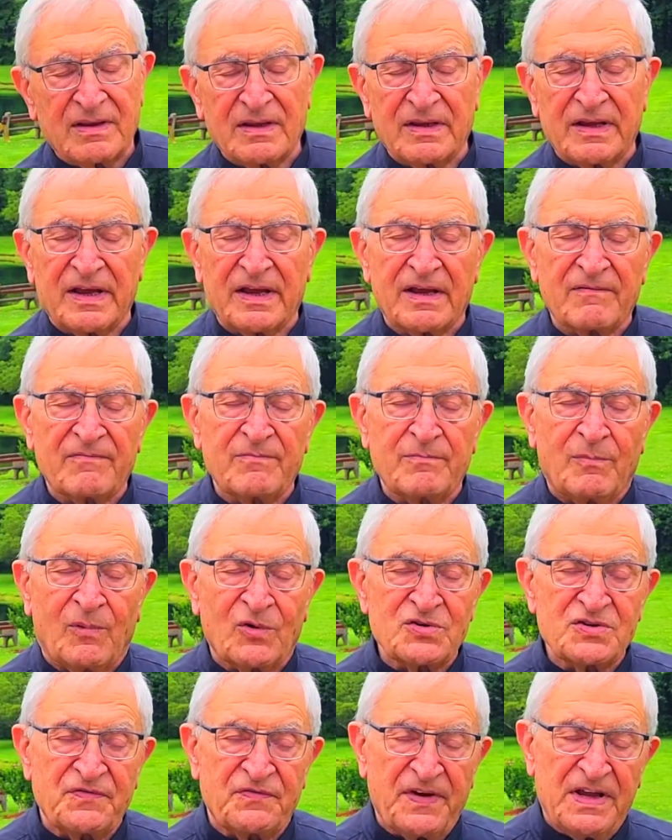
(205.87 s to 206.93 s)
the
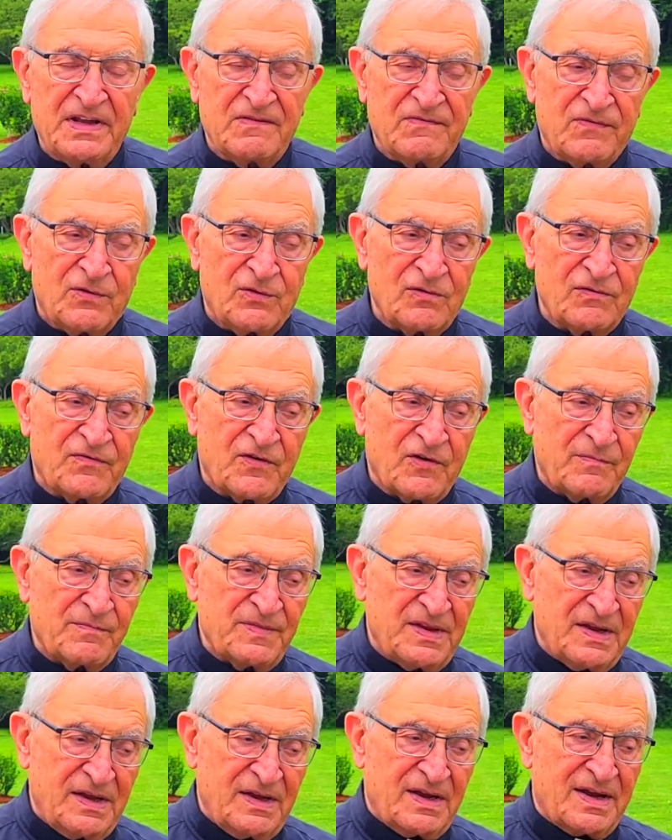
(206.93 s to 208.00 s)
most faithful, from
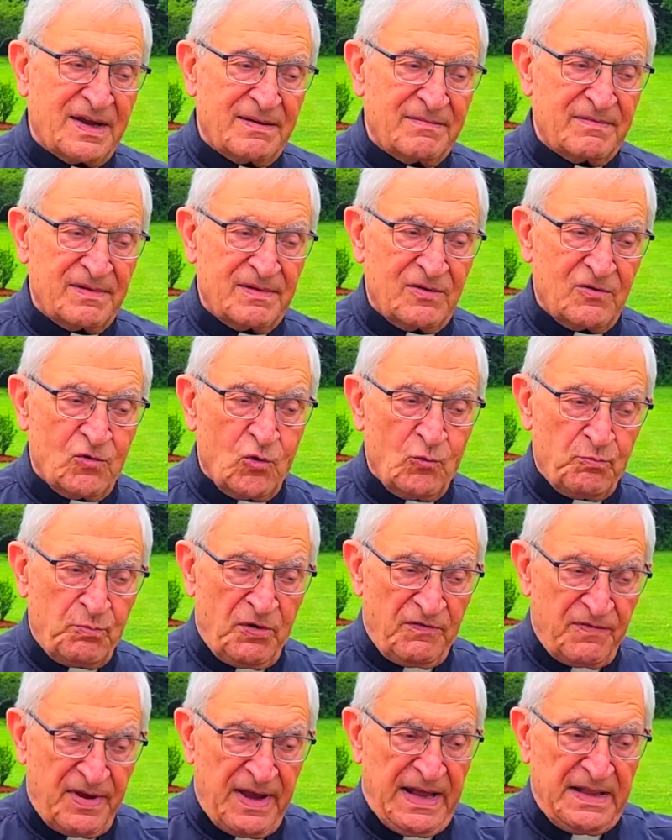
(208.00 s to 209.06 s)
the group
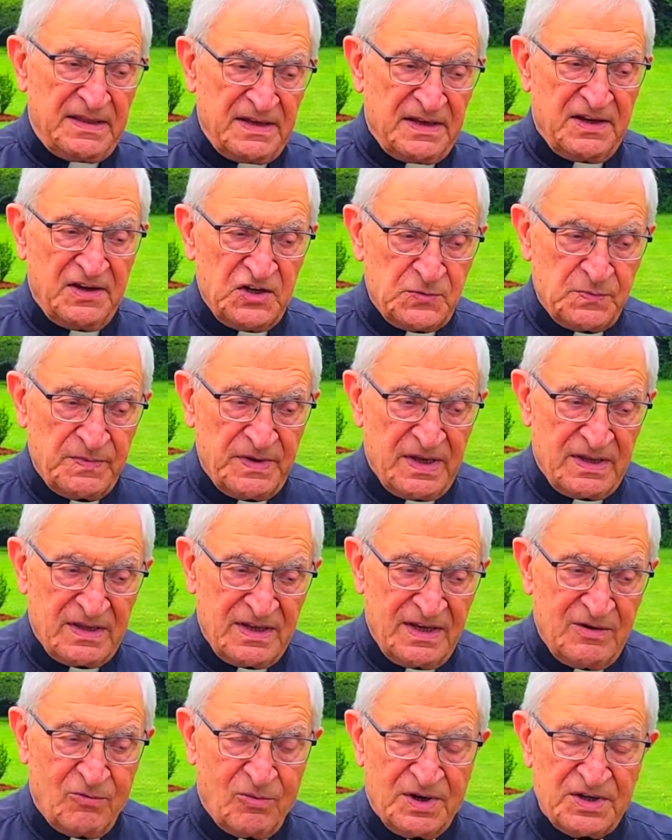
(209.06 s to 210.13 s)
of catechism that
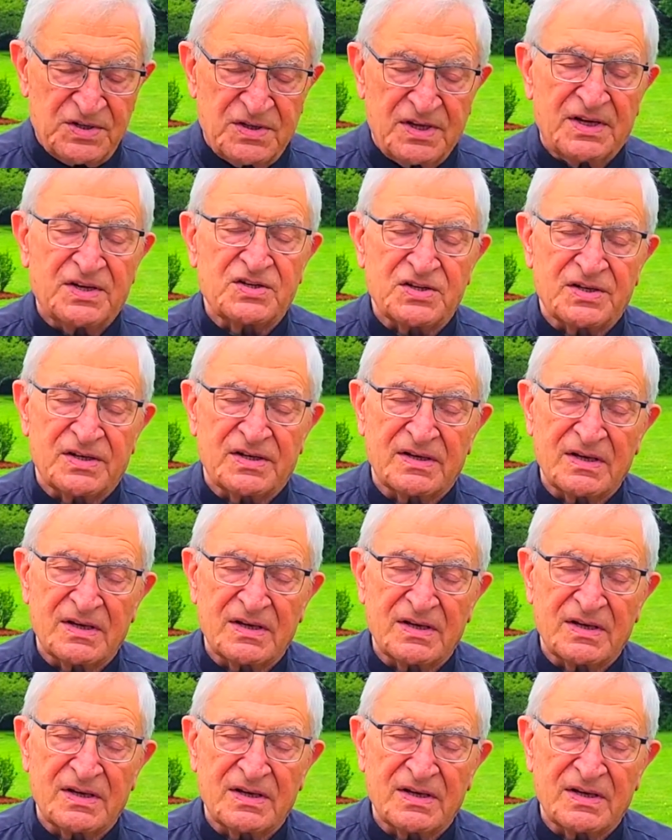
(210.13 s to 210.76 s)
he was teaching